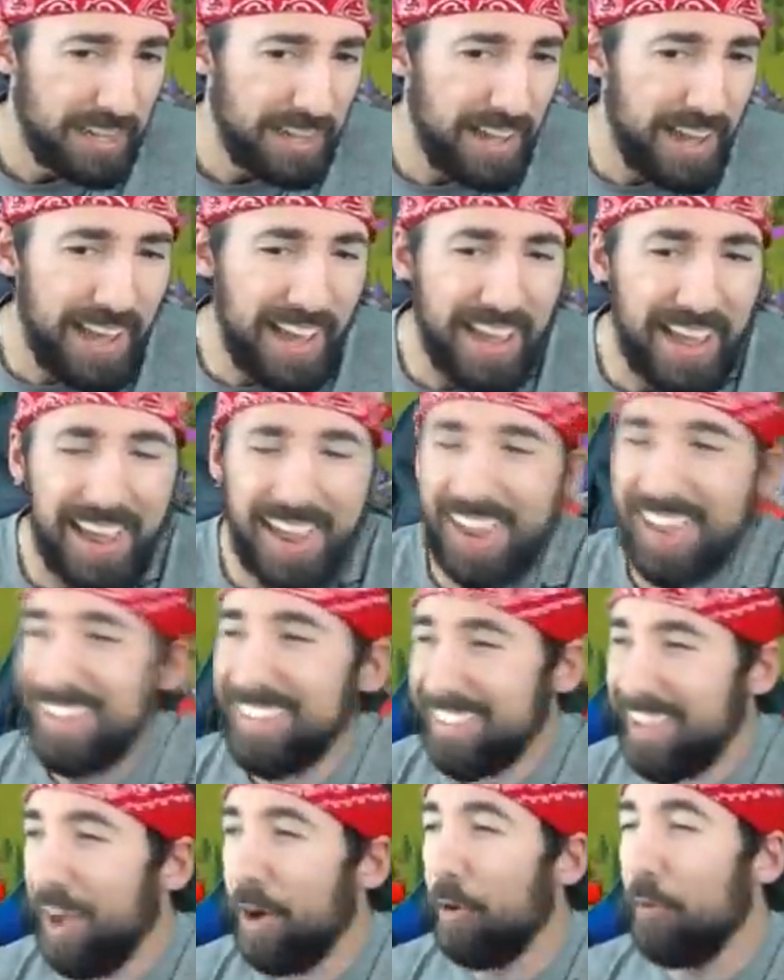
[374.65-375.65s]
Hey,
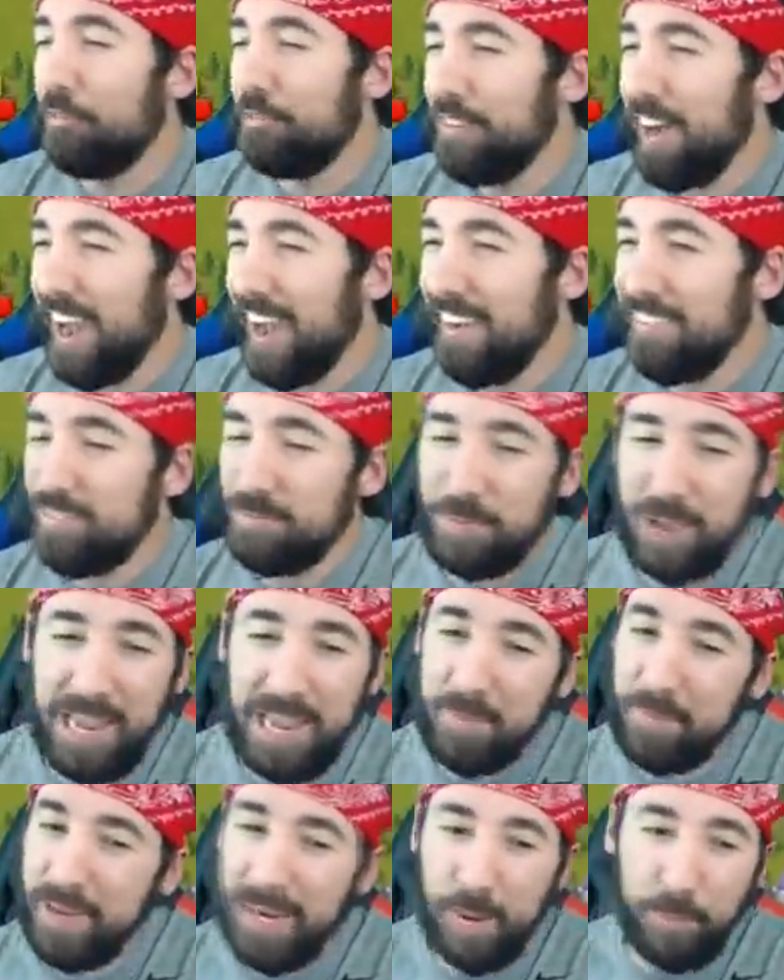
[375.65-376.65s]
low fives,
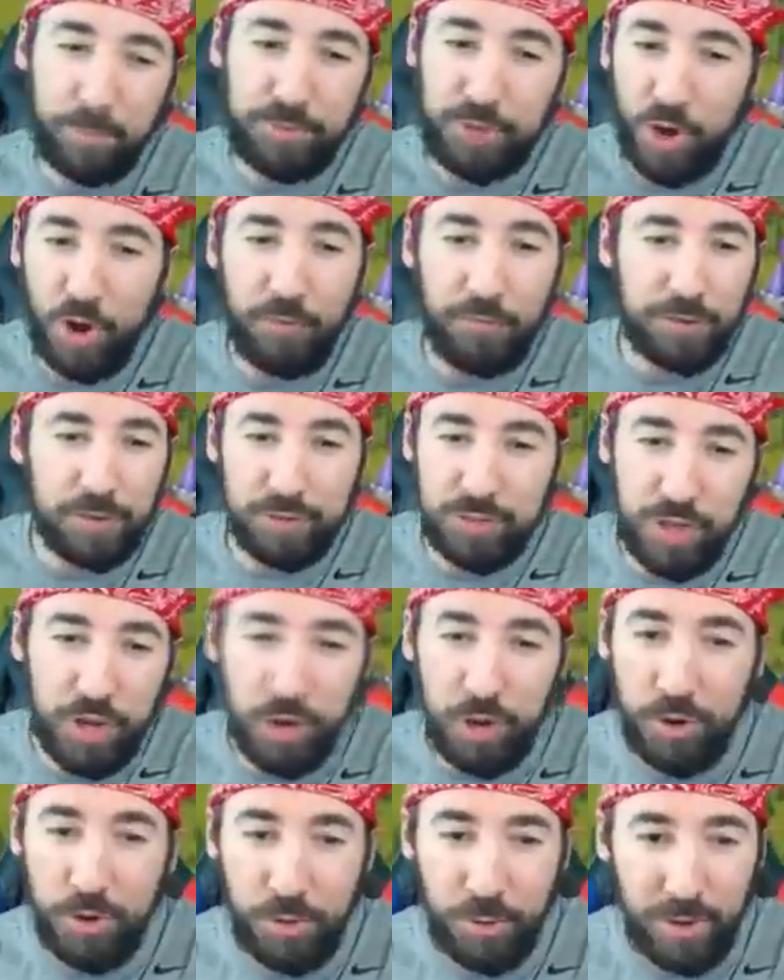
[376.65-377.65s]
baby. I'm two for
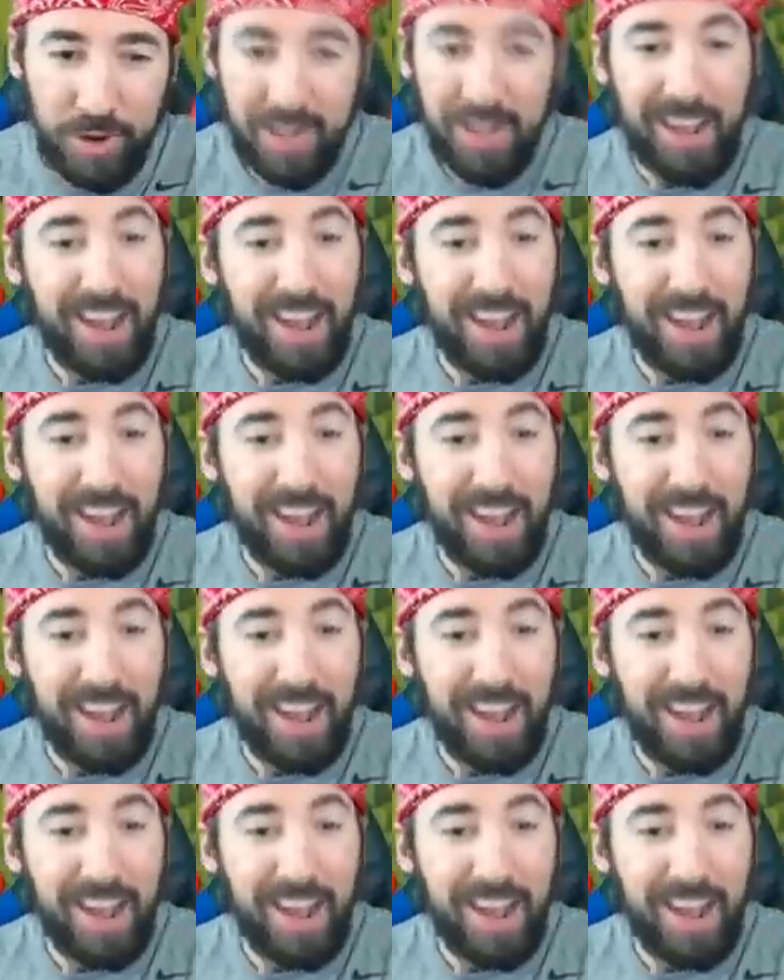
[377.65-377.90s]
two.